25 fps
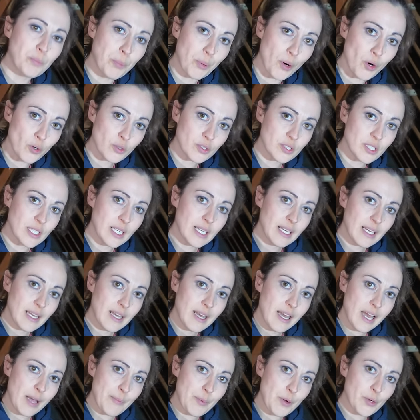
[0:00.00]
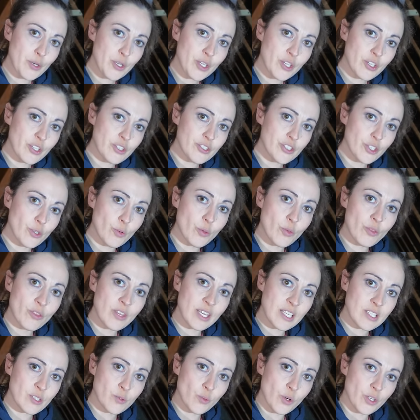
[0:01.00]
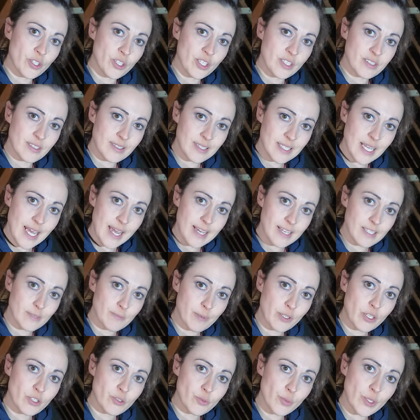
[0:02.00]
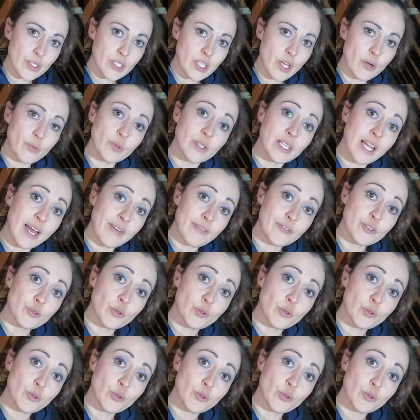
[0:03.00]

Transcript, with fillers: but I'm only going to do this one as a test because we know we'll have